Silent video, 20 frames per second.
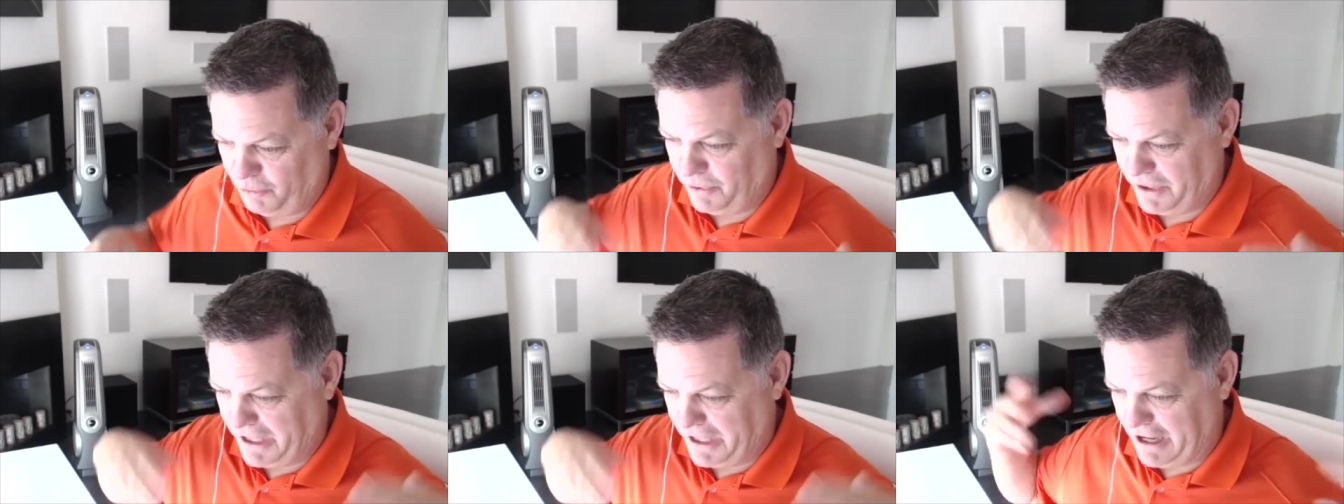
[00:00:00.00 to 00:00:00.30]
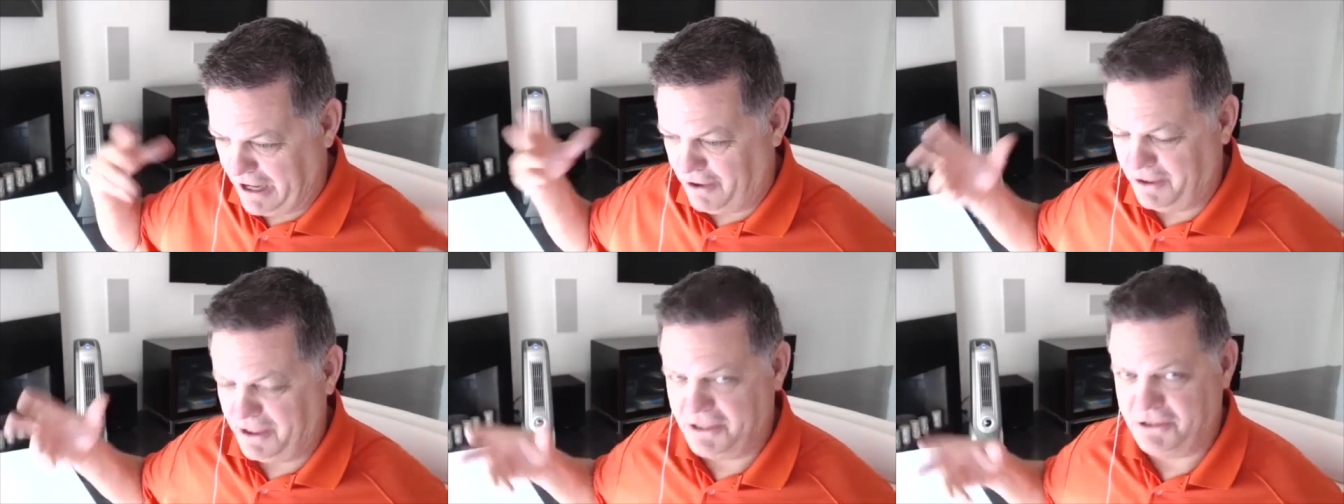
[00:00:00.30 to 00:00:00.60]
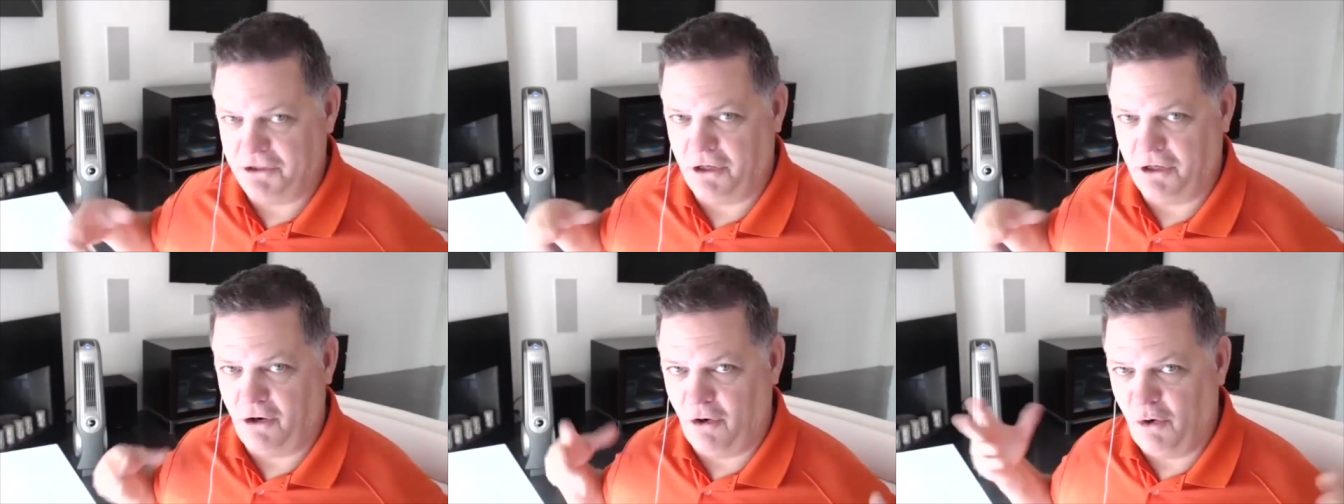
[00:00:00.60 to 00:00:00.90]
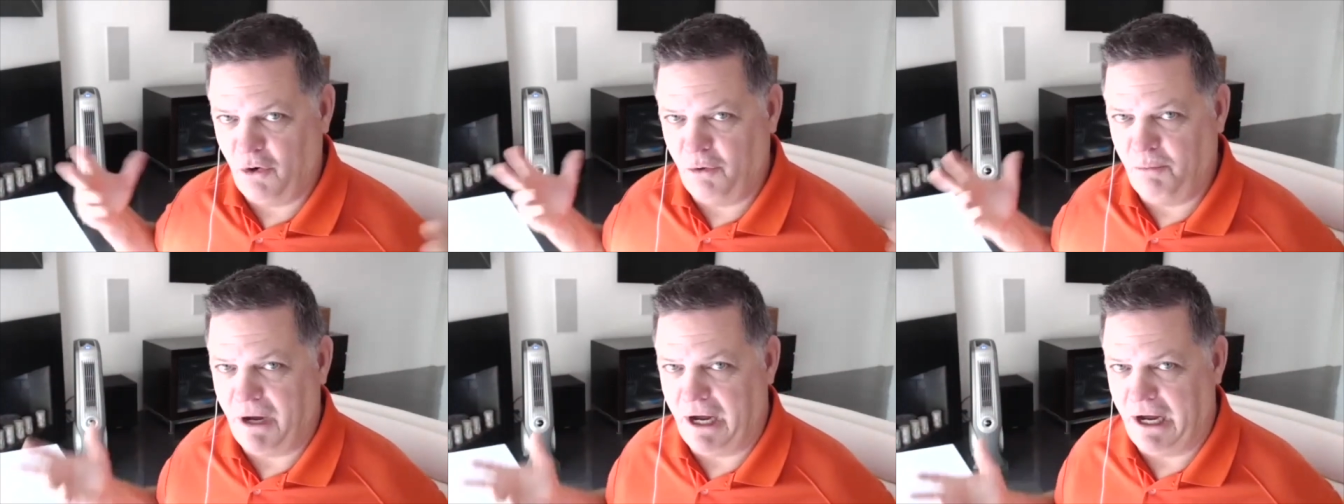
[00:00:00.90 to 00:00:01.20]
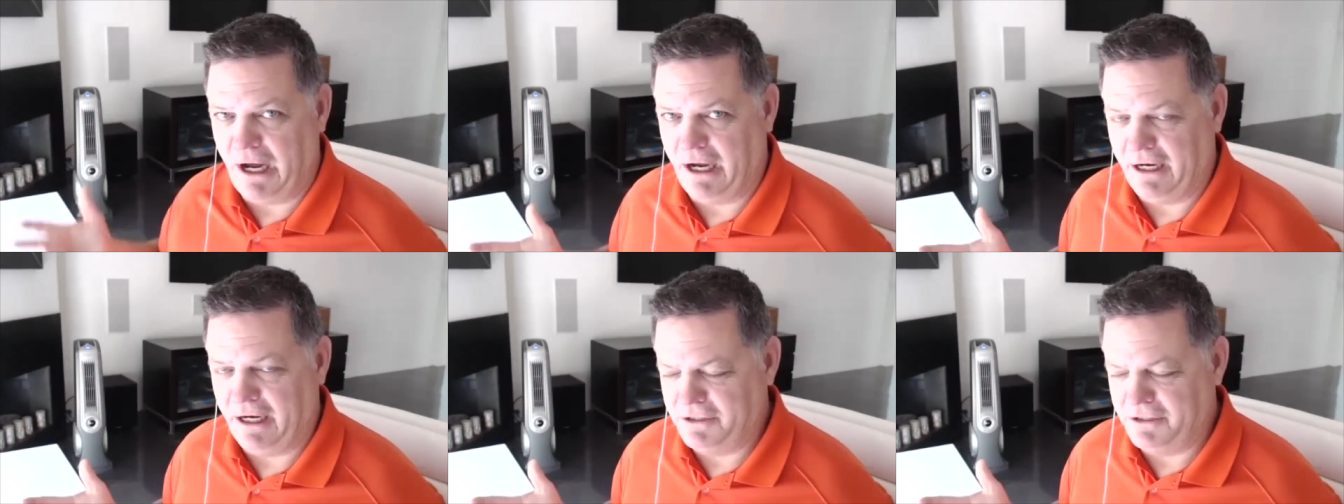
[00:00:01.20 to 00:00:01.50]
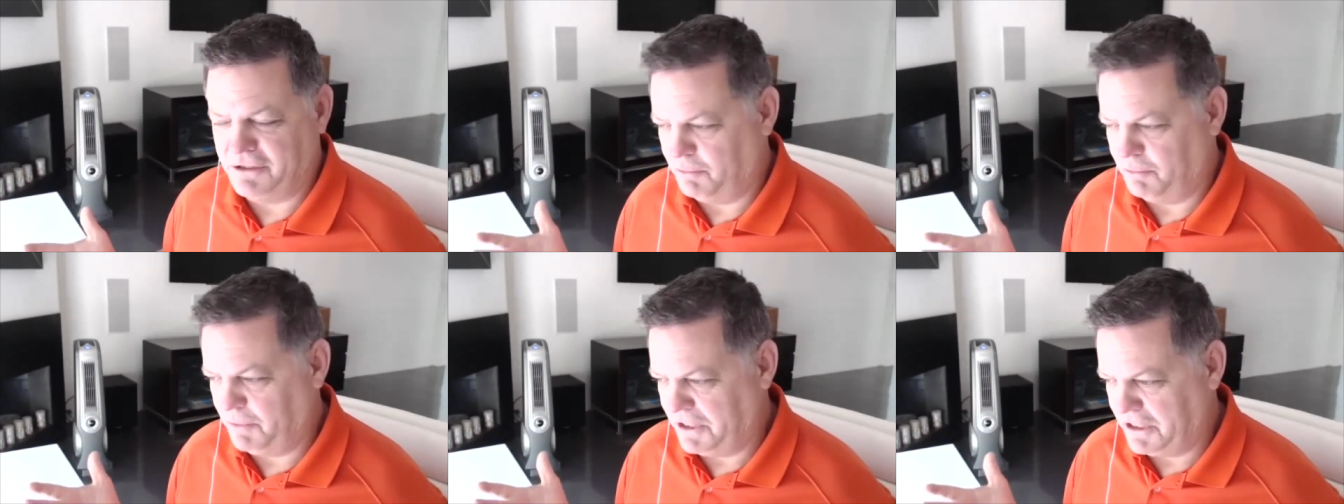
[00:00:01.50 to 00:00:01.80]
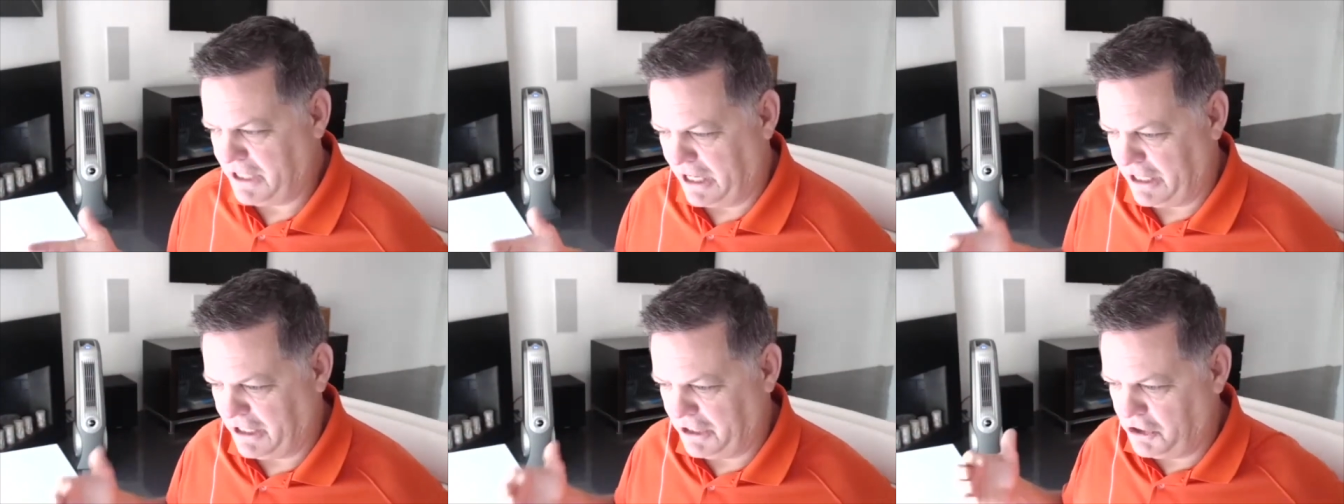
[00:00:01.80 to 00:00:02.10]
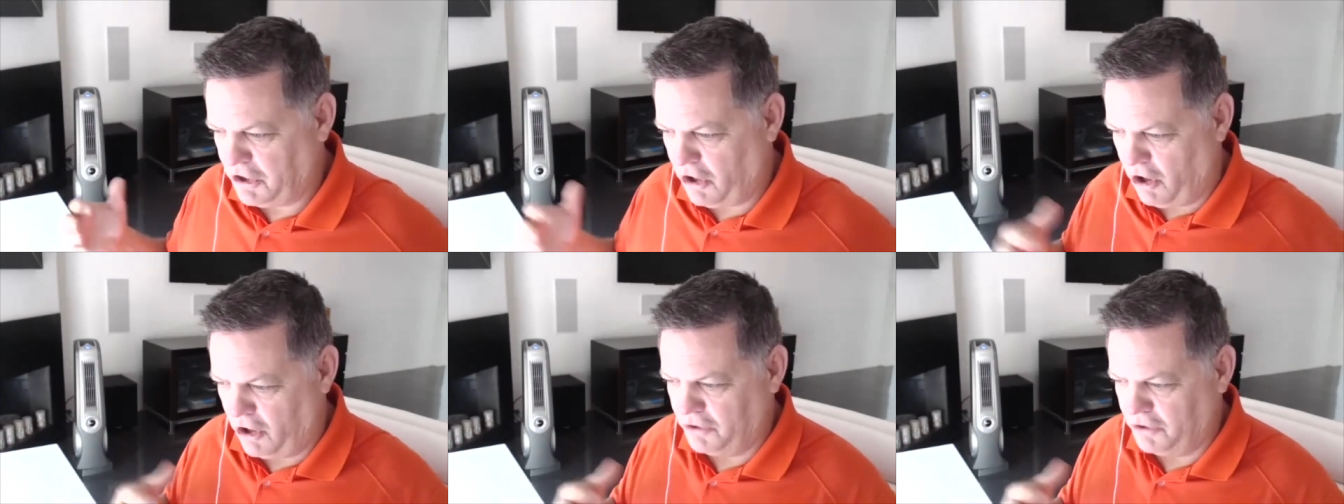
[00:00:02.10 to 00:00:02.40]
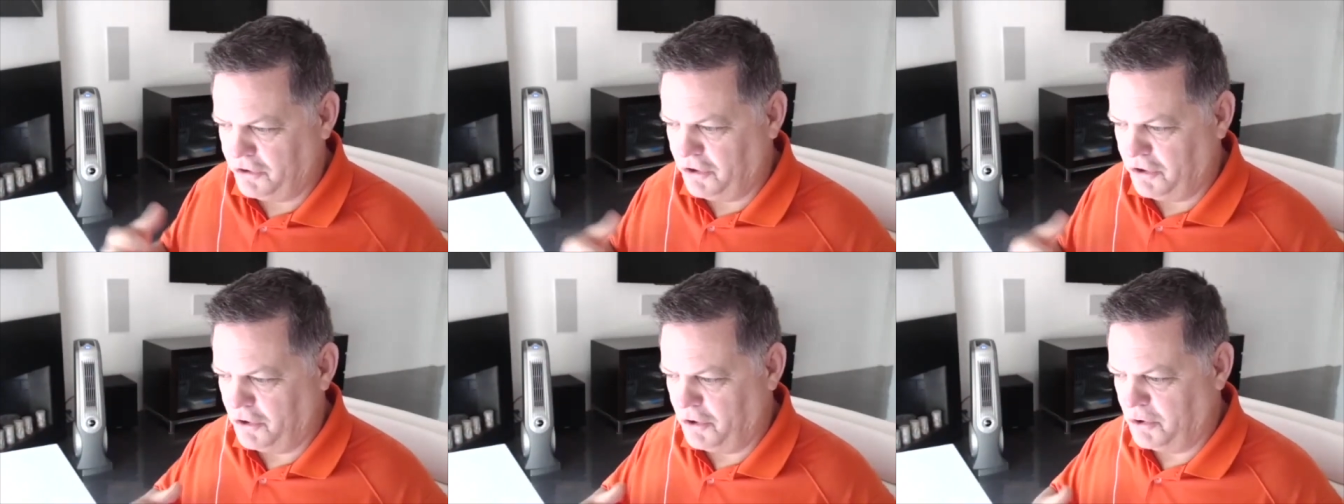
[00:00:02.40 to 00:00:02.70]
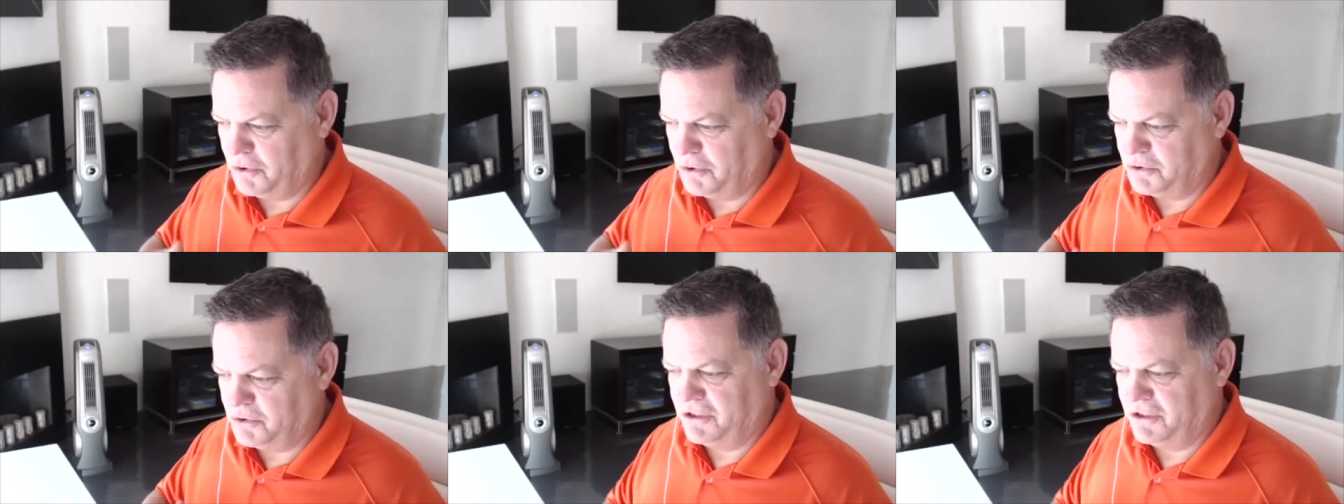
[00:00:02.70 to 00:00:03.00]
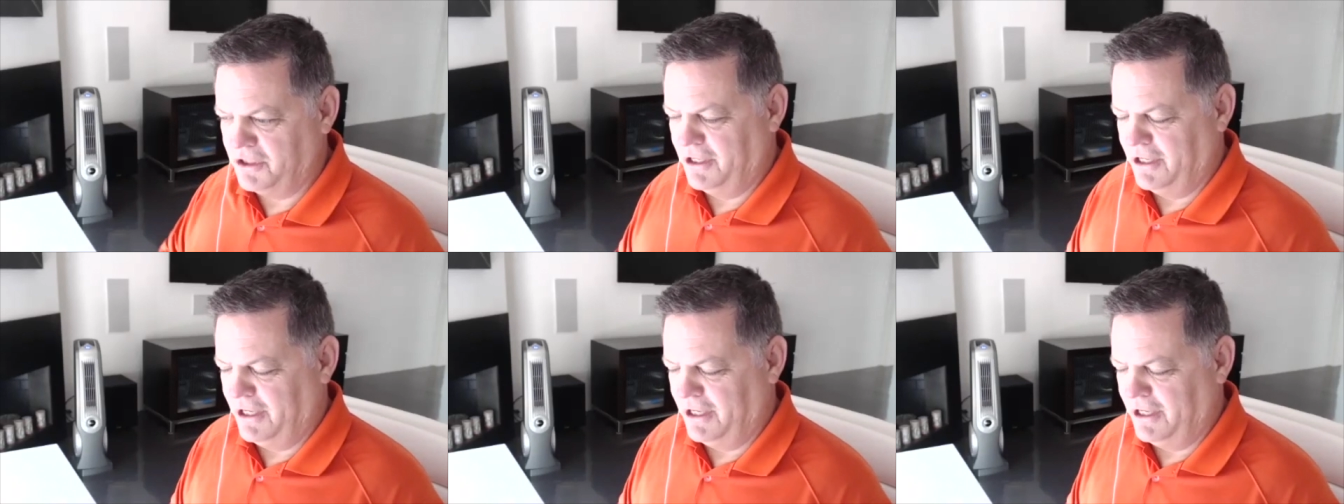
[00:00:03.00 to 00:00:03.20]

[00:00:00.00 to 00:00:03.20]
realities in our own minds and we kind of guard those